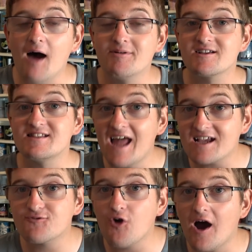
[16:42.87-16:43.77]
because
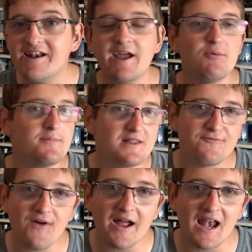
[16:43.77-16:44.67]
next Friday will be the
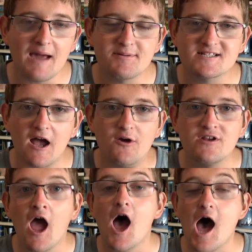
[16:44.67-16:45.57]
final episode